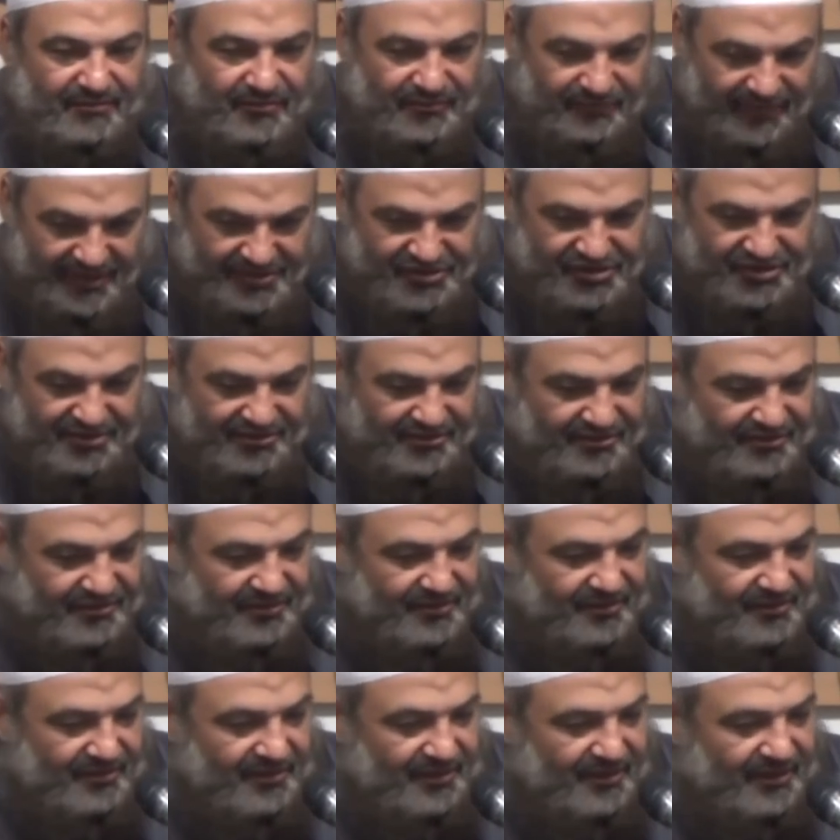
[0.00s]

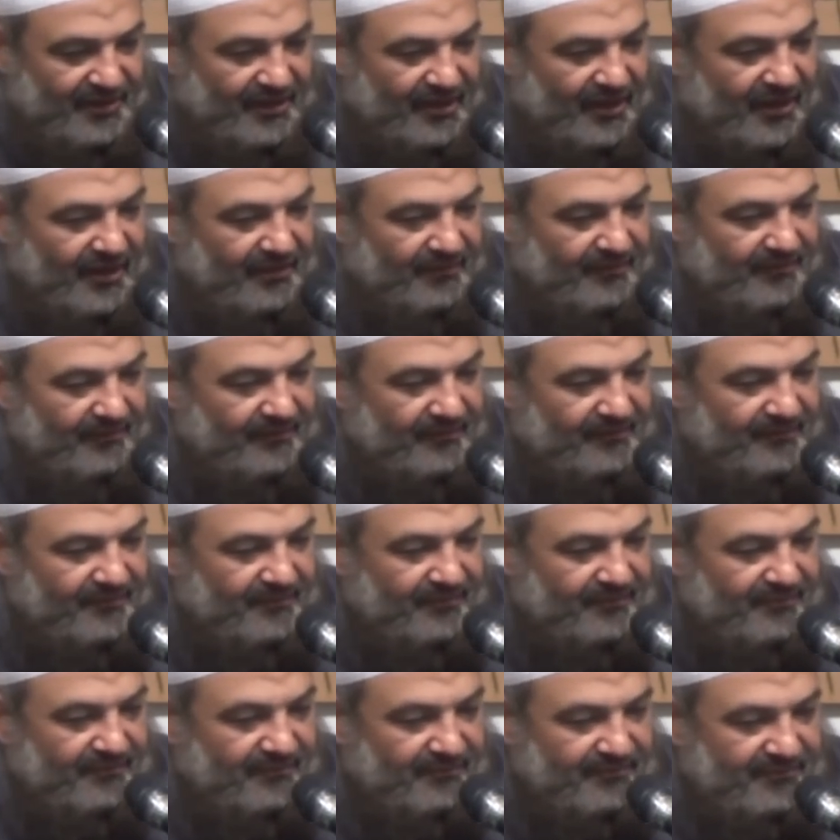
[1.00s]
profession,
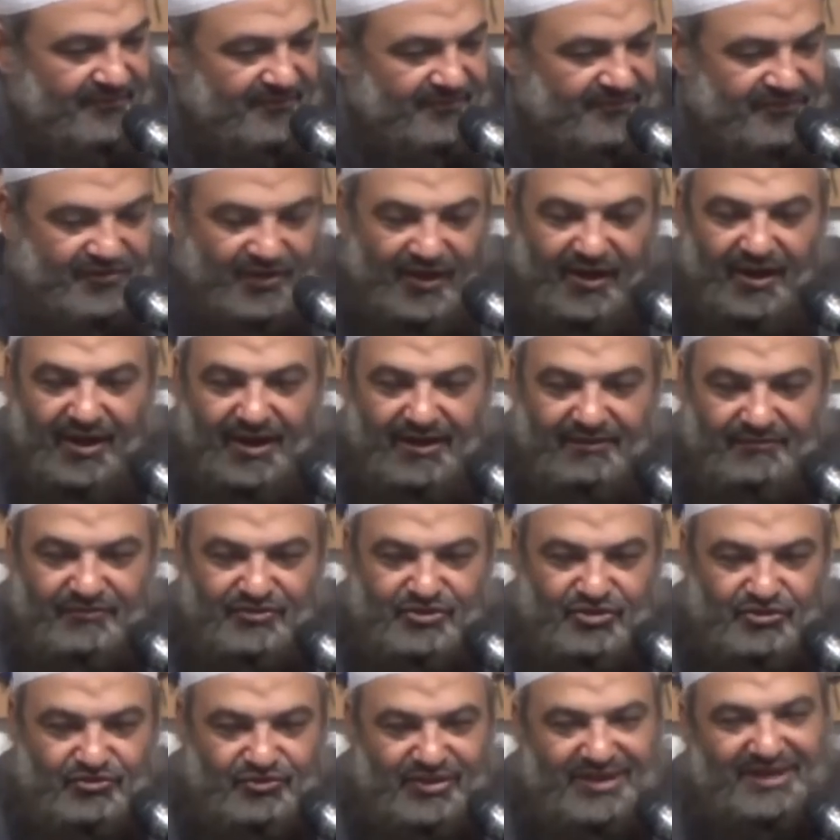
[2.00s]

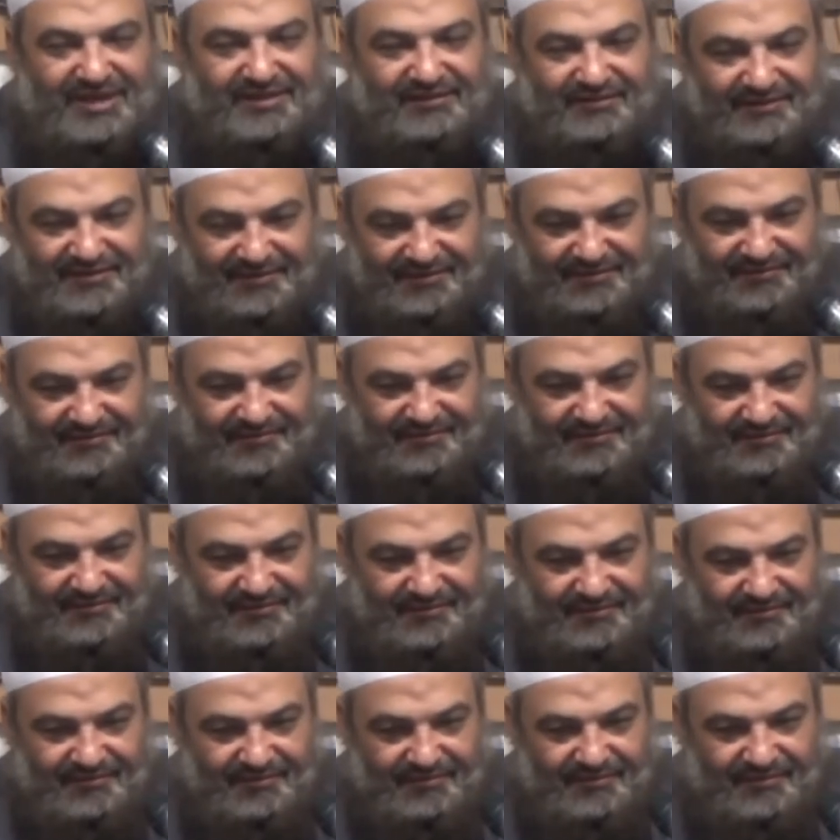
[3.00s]
time to read.
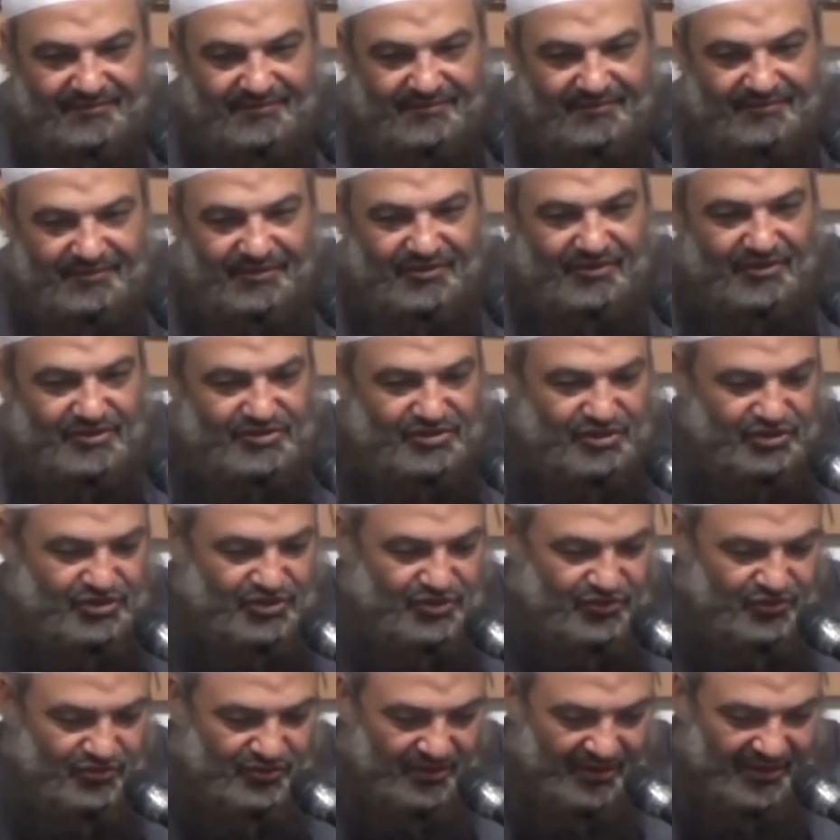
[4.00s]
Because you
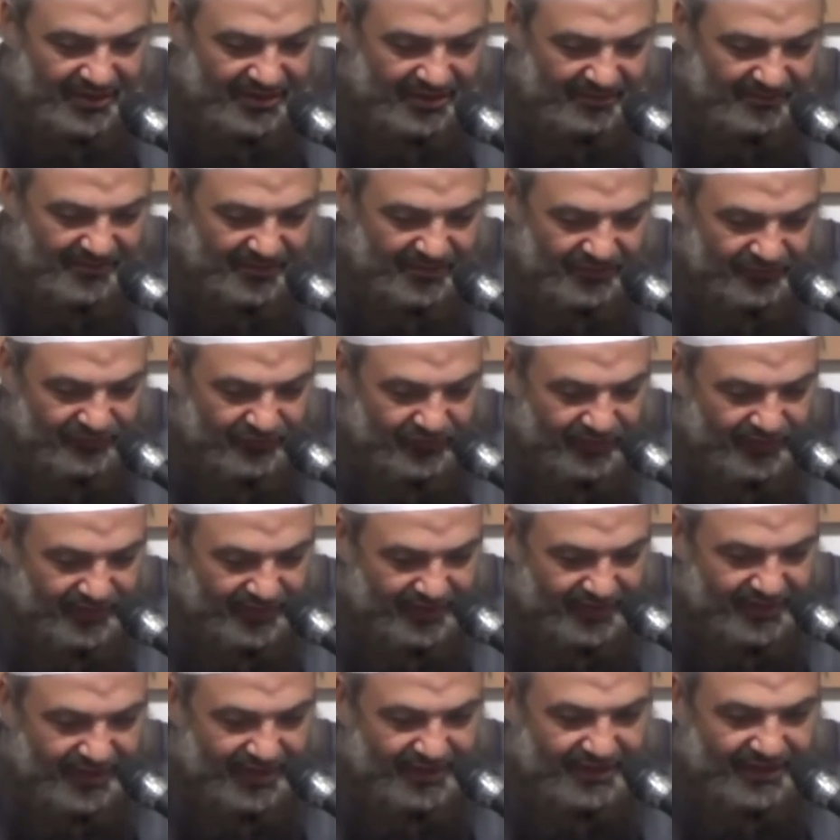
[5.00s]
do a little bit of
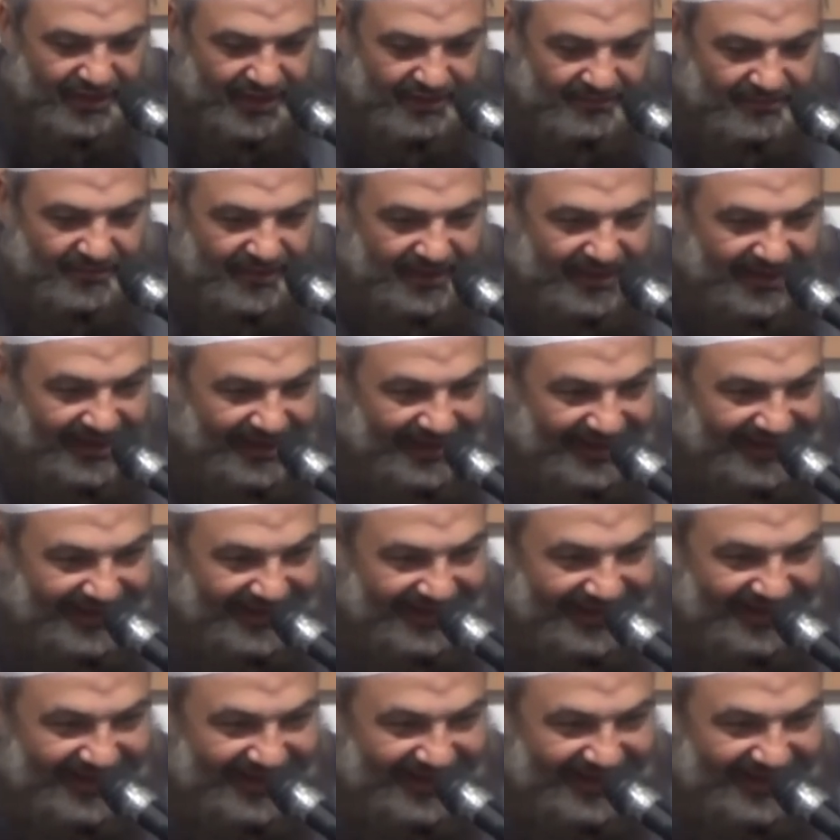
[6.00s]
work and you get money